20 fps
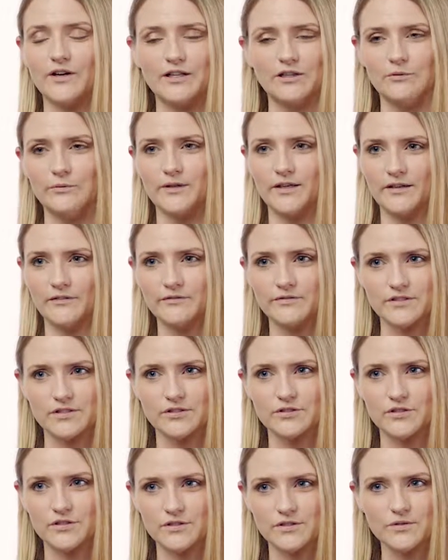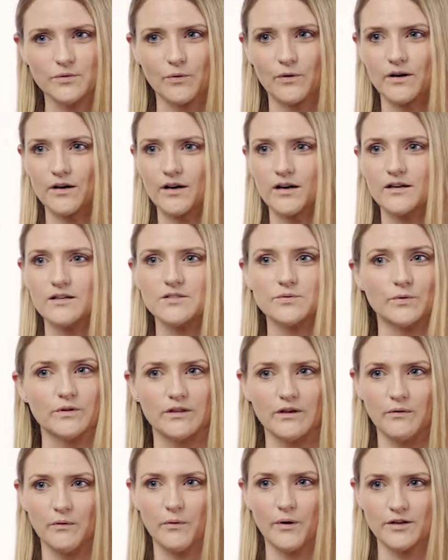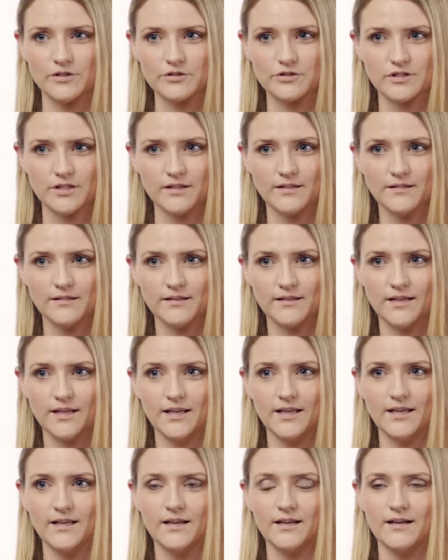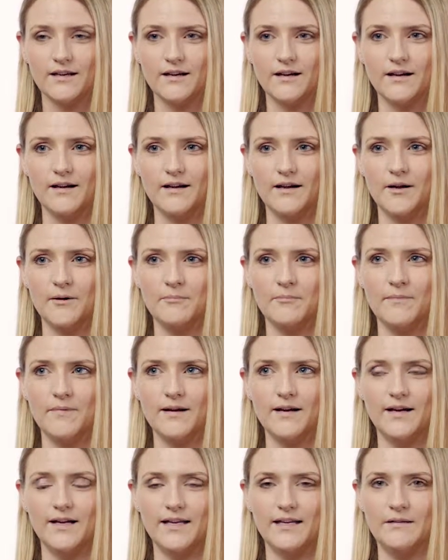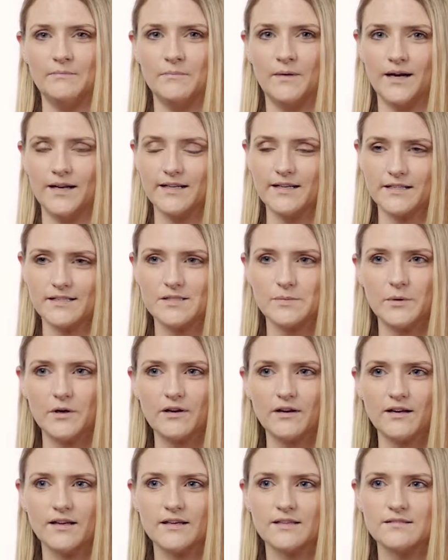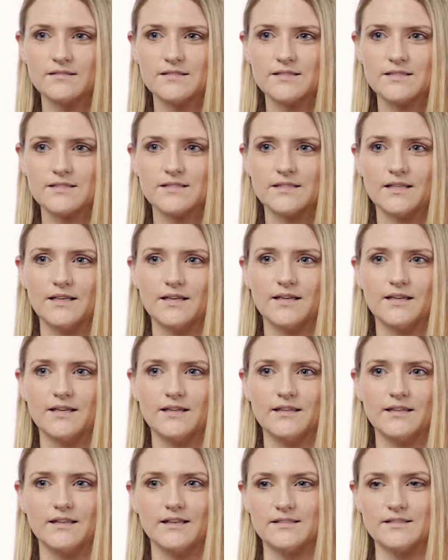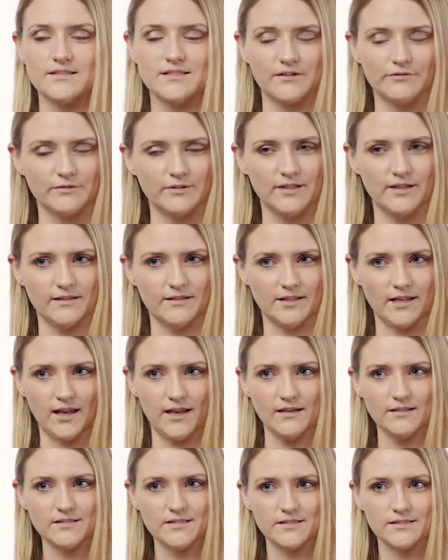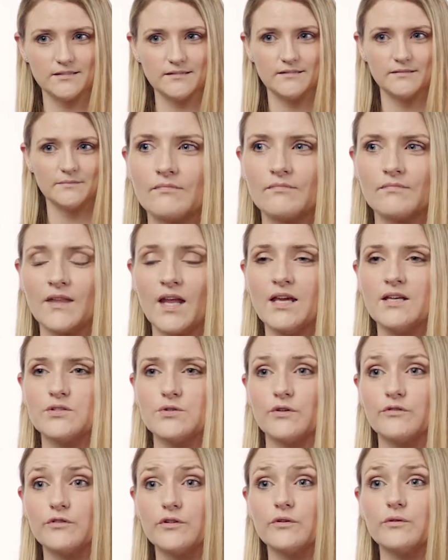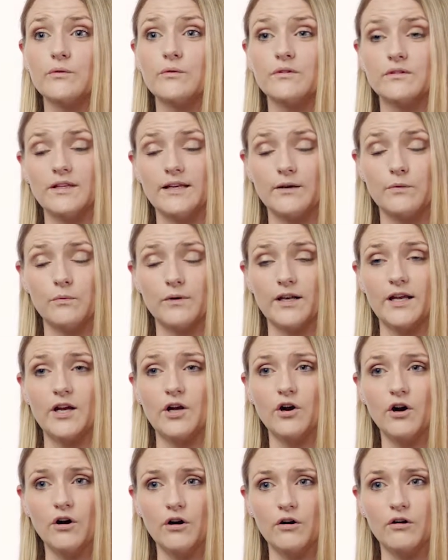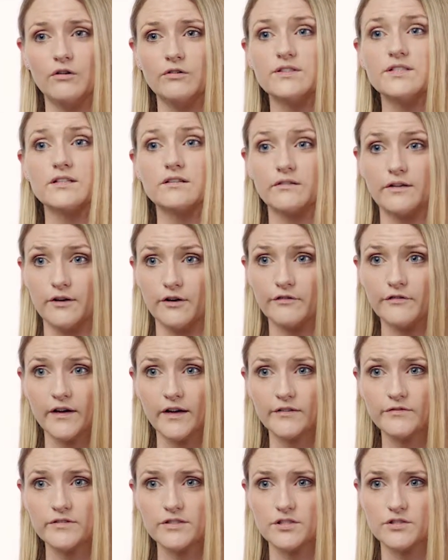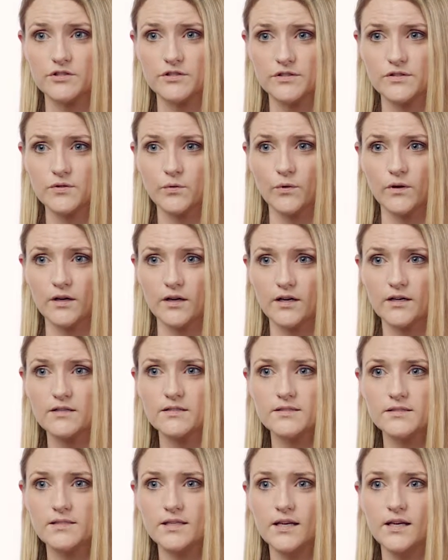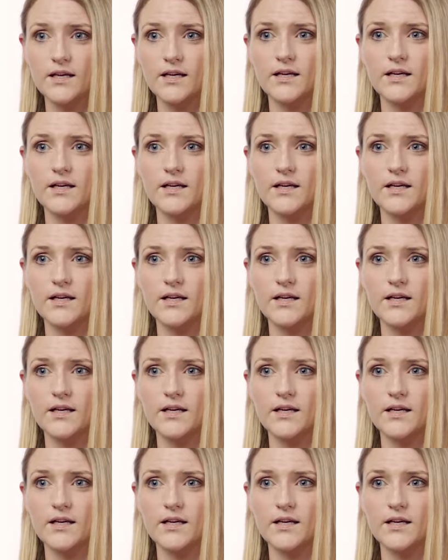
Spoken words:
following physicians' orders without question. In my experience, that's definitely not the case. So I feel like when I call to clarify physicians' orders,